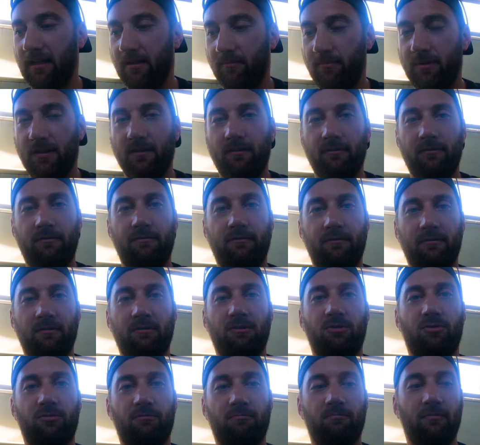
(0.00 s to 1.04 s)
bit of
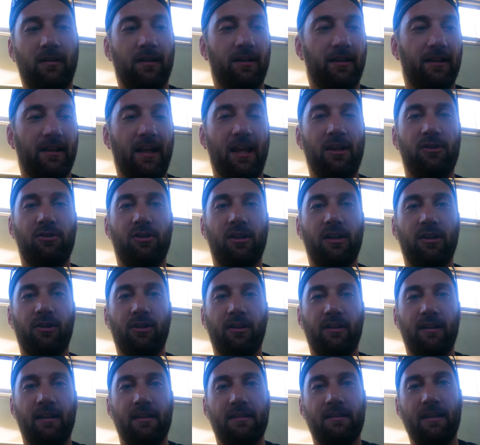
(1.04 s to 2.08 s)

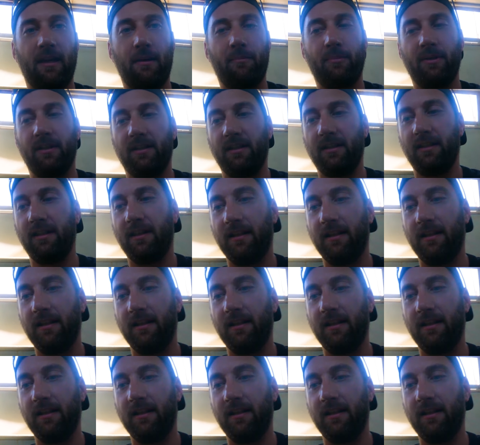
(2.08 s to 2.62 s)
engineering that's happening in